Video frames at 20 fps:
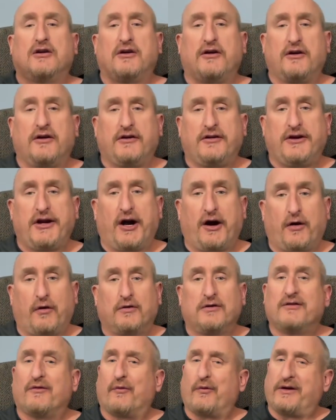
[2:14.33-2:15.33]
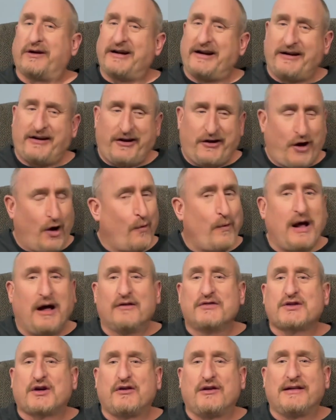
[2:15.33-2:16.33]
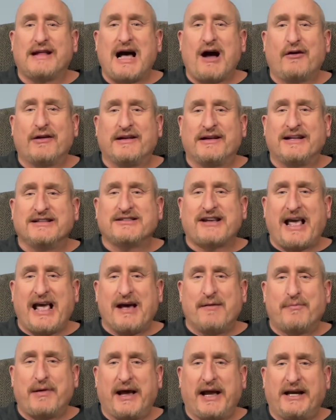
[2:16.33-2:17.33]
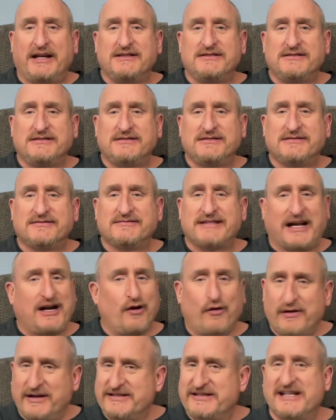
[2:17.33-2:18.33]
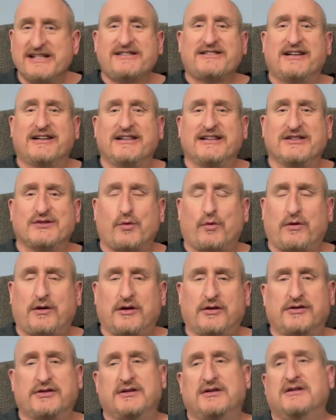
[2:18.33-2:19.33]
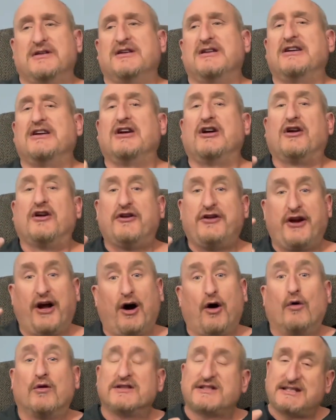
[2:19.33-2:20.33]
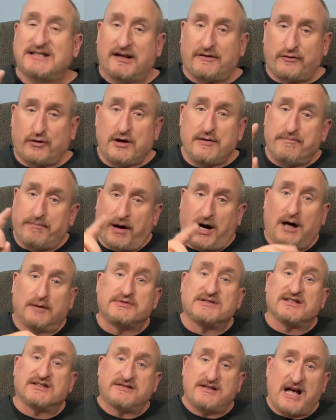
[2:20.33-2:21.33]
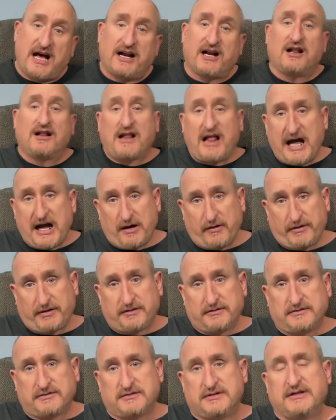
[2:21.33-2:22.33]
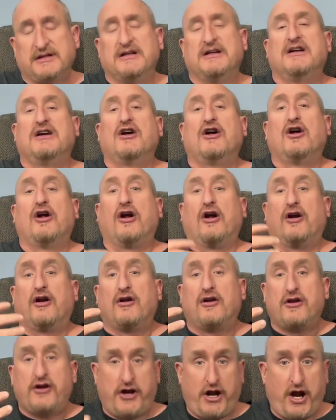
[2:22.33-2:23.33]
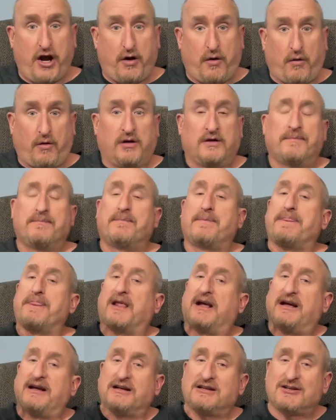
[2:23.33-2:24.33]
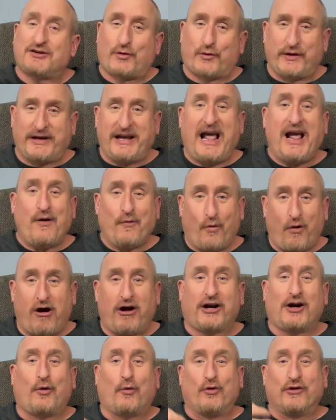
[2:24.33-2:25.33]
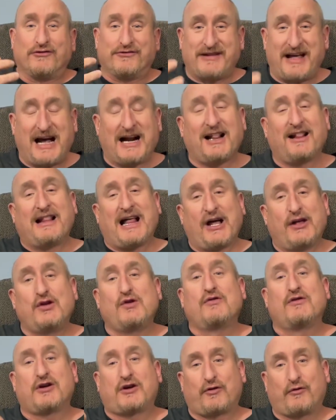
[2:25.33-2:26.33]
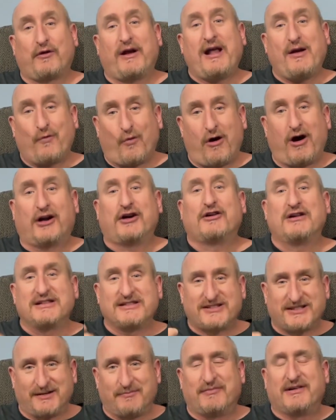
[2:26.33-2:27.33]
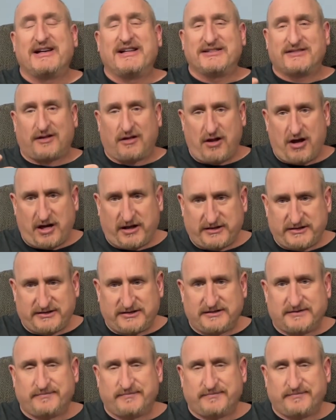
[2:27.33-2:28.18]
No, no elves are allowed in this campaign. They don't exist in this world. No, silvery barbs is not allowed. No, create water will not allow you to create water in somebody's lungs.